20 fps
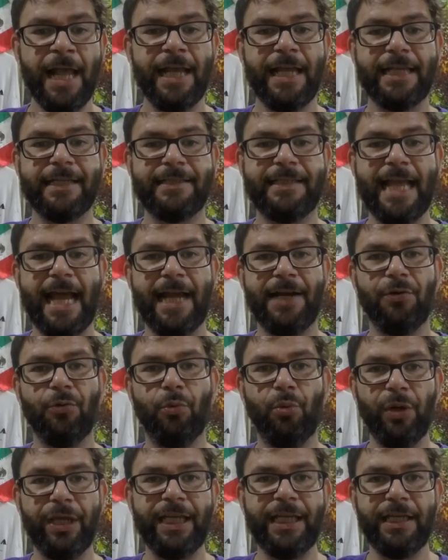is that
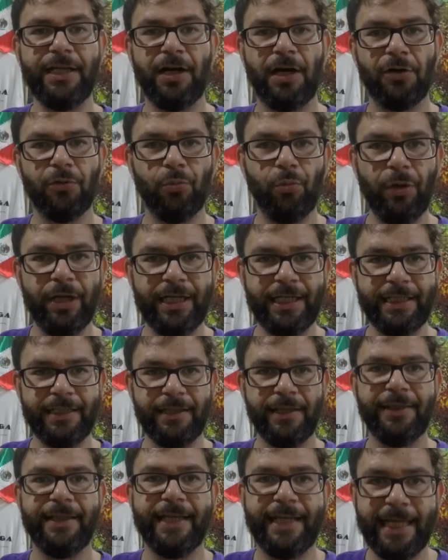we are
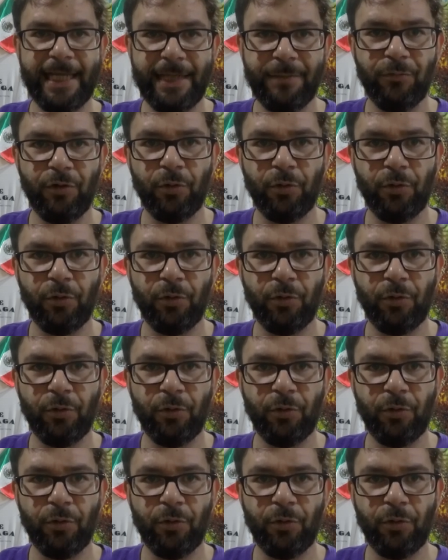winning the game.